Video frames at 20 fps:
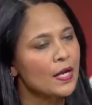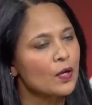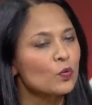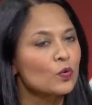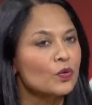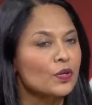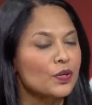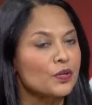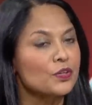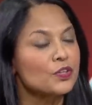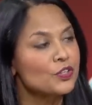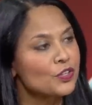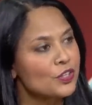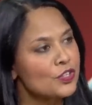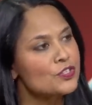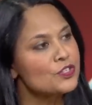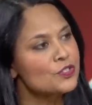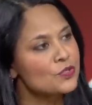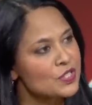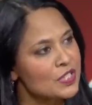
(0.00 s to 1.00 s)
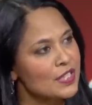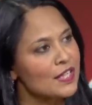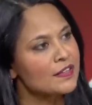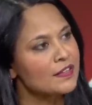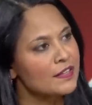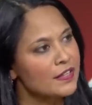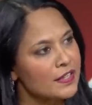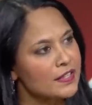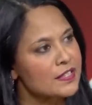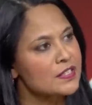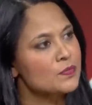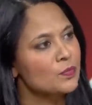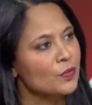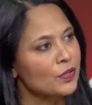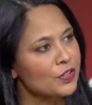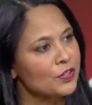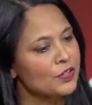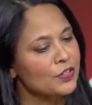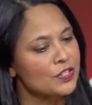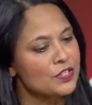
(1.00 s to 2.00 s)
Well, you can do certain things.
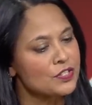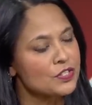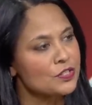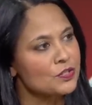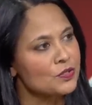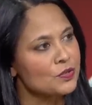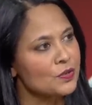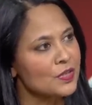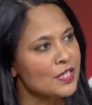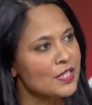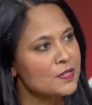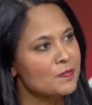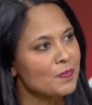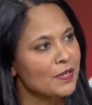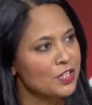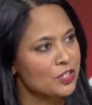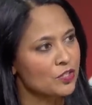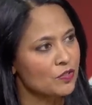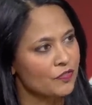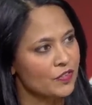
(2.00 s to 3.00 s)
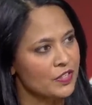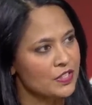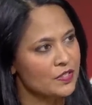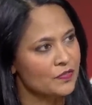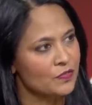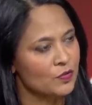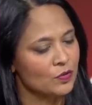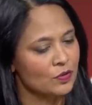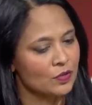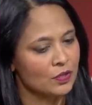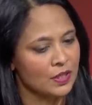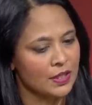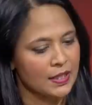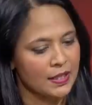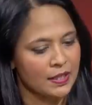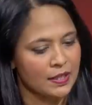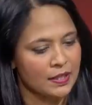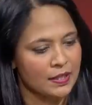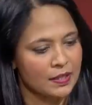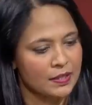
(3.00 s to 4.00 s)
What you can do is make sure, first of all,
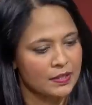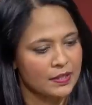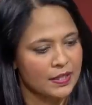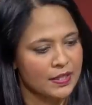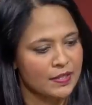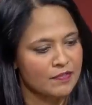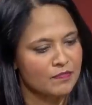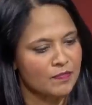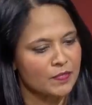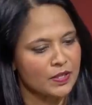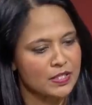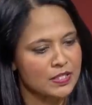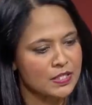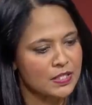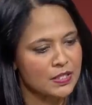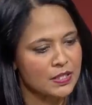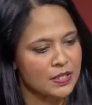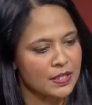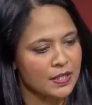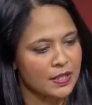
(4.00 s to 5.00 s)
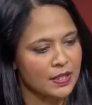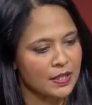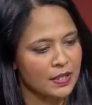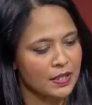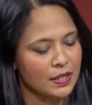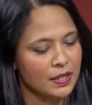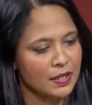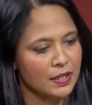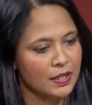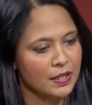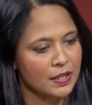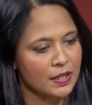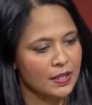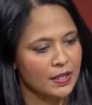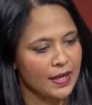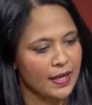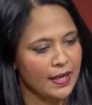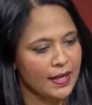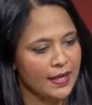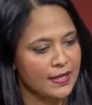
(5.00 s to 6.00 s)
the government
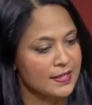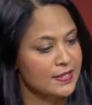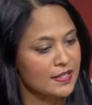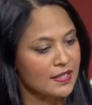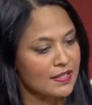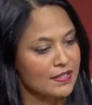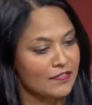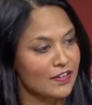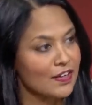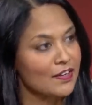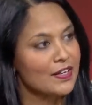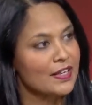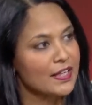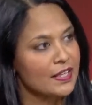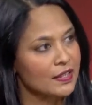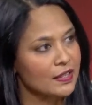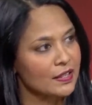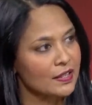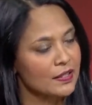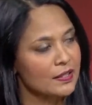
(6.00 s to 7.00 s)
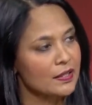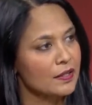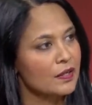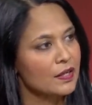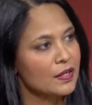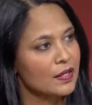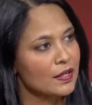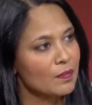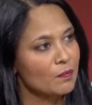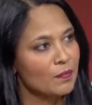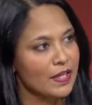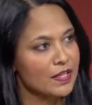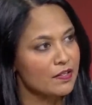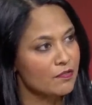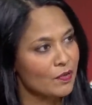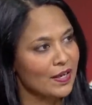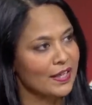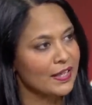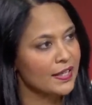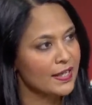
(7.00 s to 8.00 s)
has done very little and the
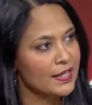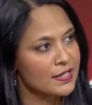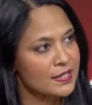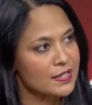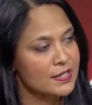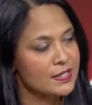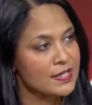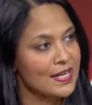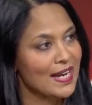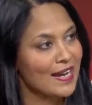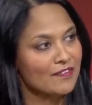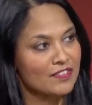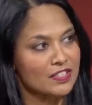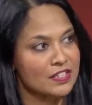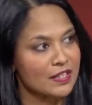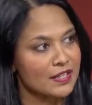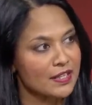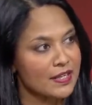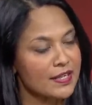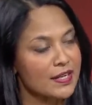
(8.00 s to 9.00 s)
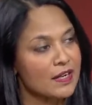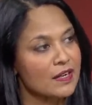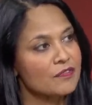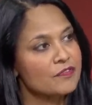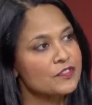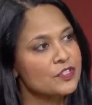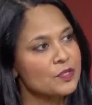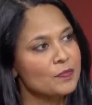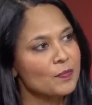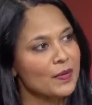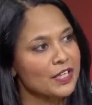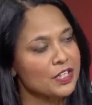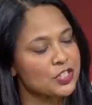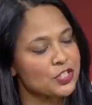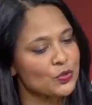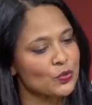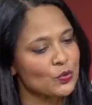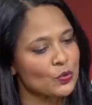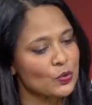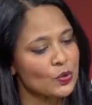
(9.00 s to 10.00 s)
regulators haven't done enough to make
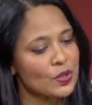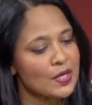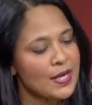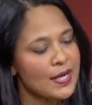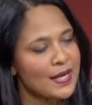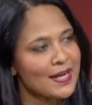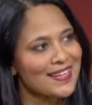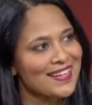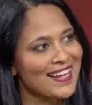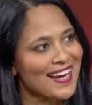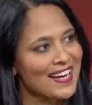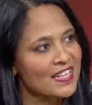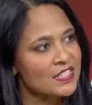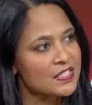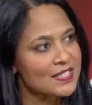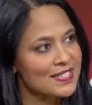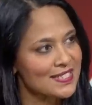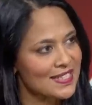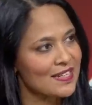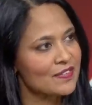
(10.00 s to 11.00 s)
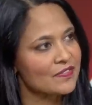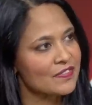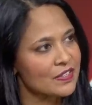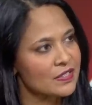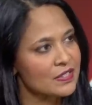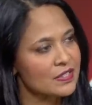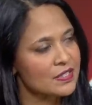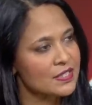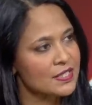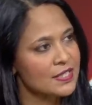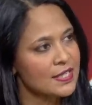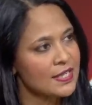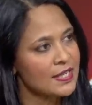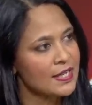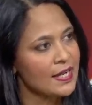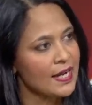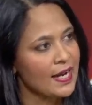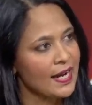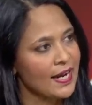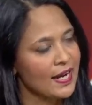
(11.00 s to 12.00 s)
sure that savers
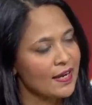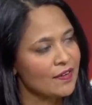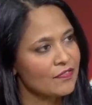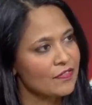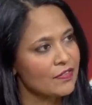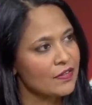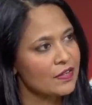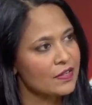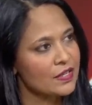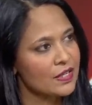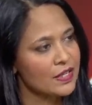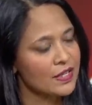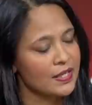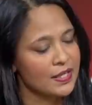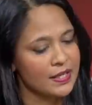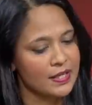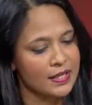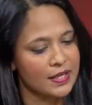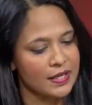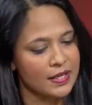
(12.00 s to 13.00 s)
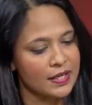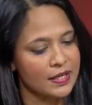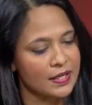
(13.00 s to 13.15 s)
have the